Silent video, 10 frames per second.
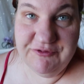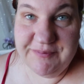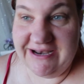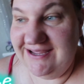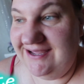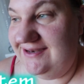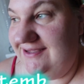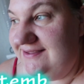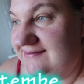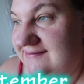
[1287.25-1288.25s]
everybody, it
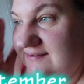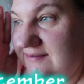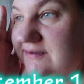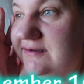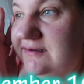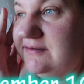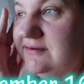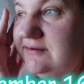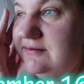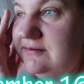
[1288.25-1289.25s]
is,
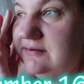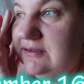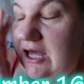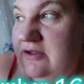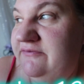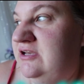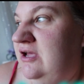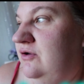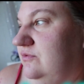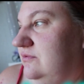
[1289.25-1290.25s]
I don't even
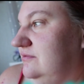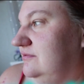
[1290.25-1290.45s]
know.